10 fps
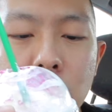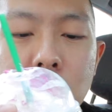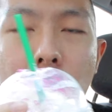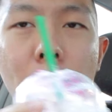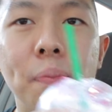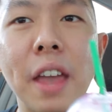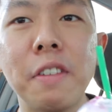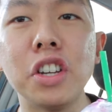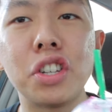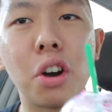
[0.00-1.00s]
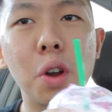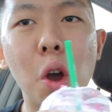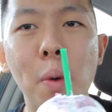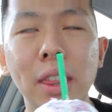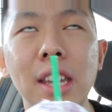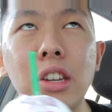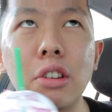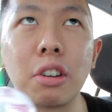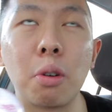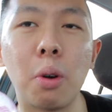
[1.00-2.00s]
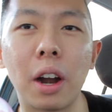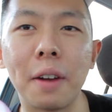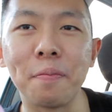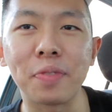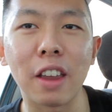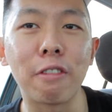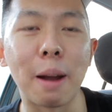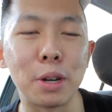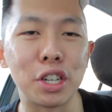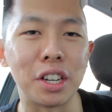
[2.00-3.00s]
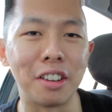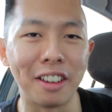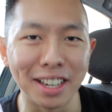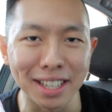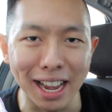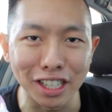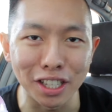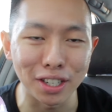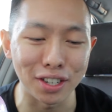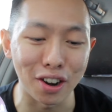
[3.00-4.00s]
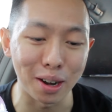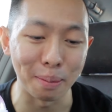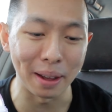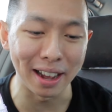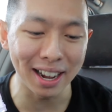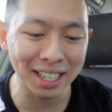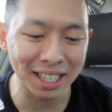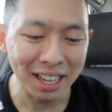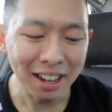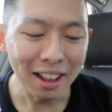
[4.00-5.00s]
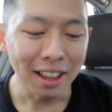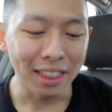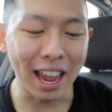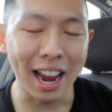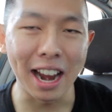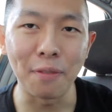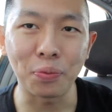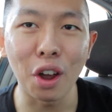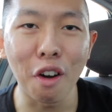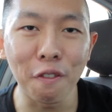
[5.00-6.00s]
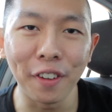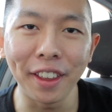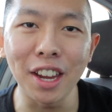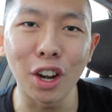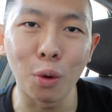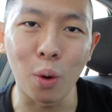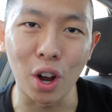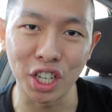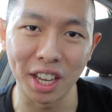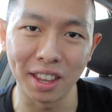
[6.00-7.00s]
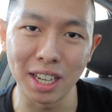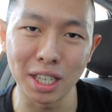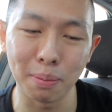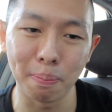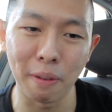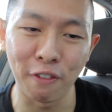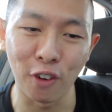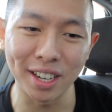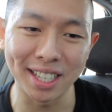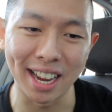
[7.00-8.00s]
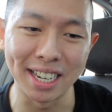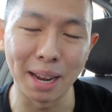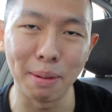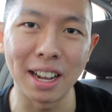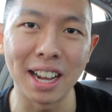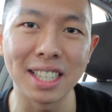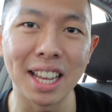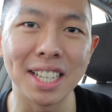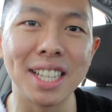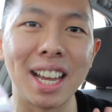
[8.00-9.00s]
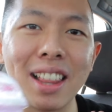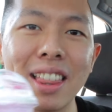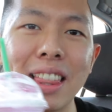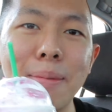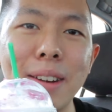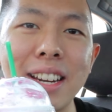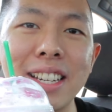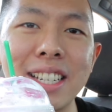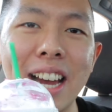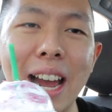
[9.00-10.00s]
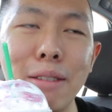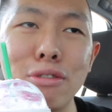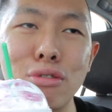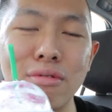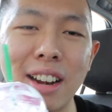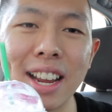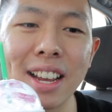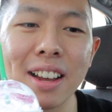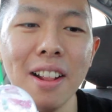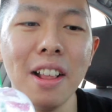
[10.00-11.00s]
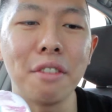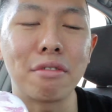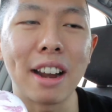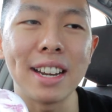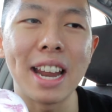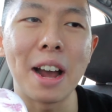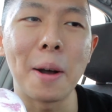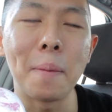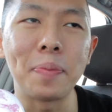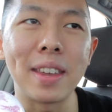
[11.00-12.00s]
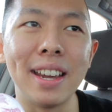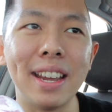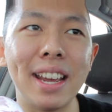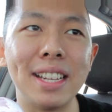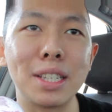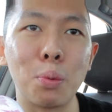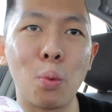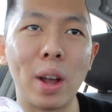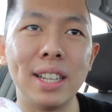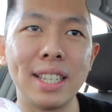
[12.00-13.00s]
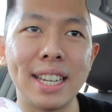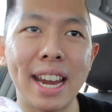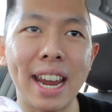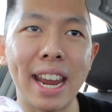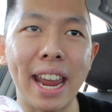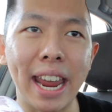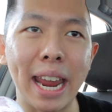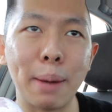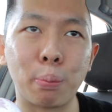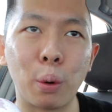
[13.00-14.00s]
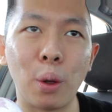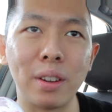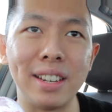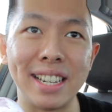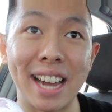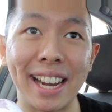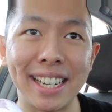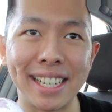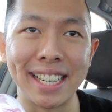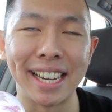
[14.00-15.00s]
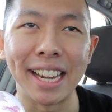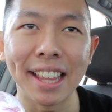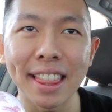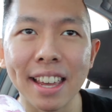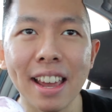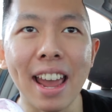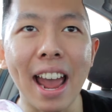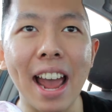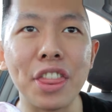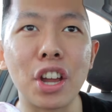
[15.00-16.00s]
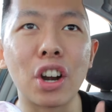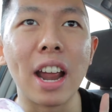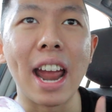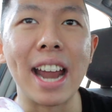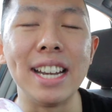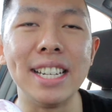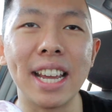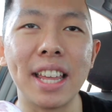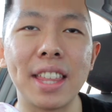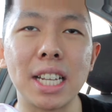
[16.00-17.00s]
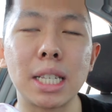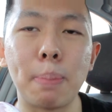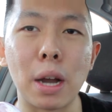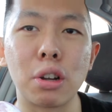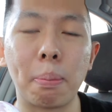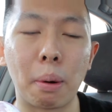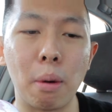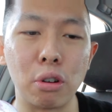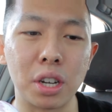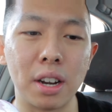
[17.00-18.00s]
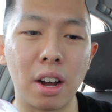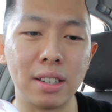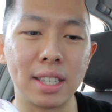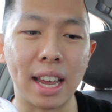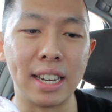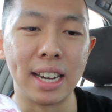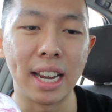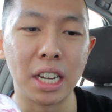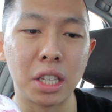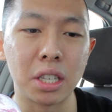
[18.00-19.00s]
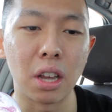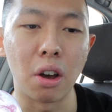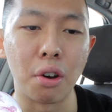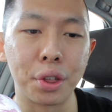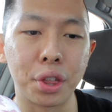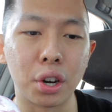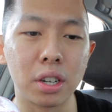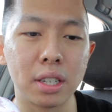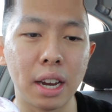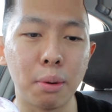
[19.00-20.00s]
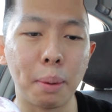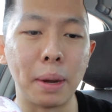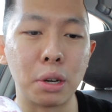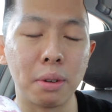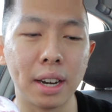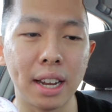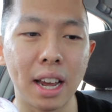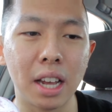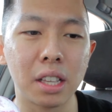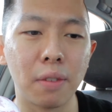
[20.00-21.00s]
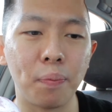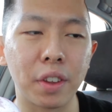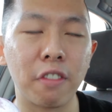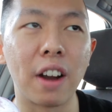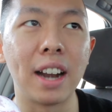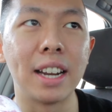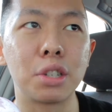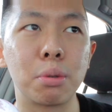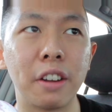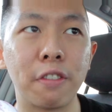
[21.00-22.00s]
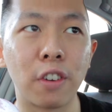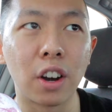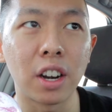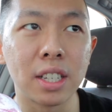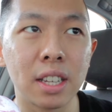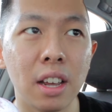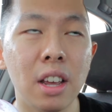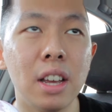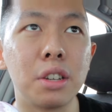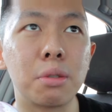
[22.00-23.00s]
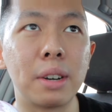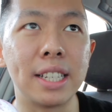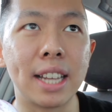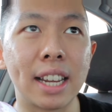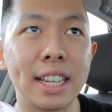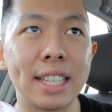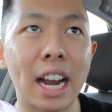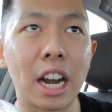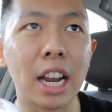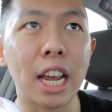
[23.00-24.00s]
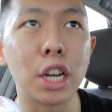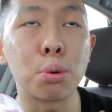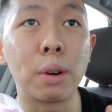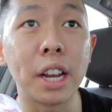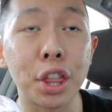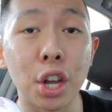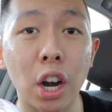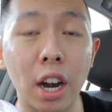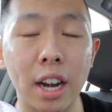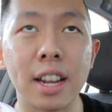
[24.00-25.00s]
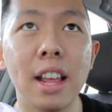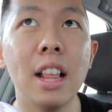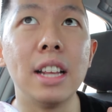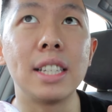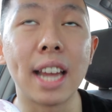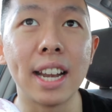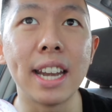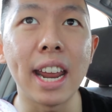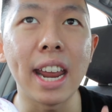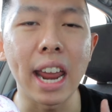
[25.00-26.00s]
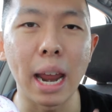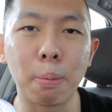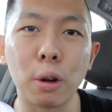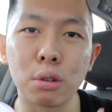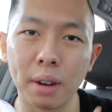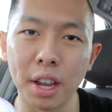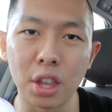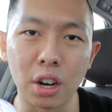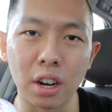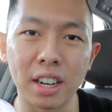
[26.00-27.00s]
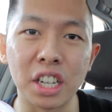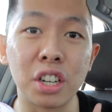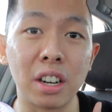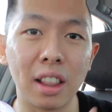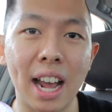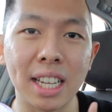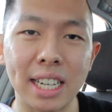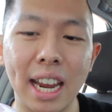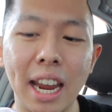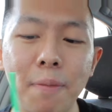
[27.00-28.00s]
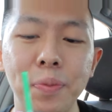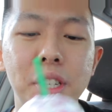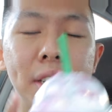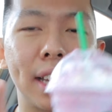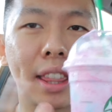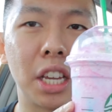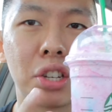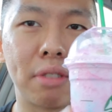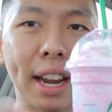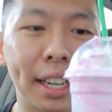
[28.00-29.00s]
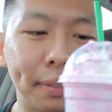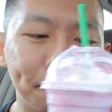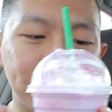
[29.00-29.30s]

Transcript: So if you don't know what the Unicorn Frappuccino is at Starbucks, then hopefully you're watching this before Sunday because this is a limited time drink. Right now it is Wednesday, April 19th, and they're ending this special promotion on Sunday. So Thursday would be 20th, Friday's 21st, 22nd Saturday, 23rd. Sunday, April 23rd is your last day to get this drink.